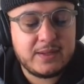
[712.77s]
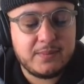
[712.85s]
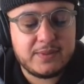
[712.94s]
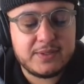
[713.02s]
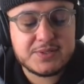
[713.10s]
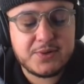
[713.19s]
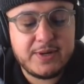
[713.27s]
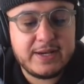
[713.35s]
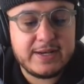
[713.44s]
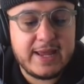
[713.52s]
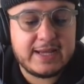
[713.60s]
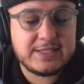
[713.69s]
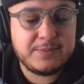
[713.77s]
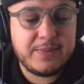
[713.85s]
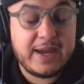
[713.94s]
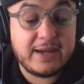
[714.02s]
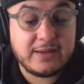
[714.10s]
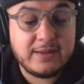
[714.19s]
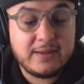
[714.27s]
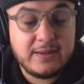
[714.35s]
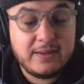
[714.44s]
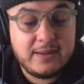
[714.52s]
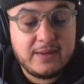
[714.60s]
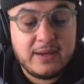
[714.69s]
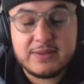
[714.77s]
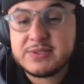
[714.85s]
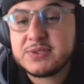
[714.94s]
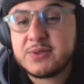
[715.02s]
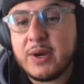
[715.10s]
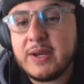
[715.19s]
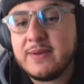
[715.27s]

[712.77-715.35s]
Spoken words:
Let's go ahead and add to bag. This is great,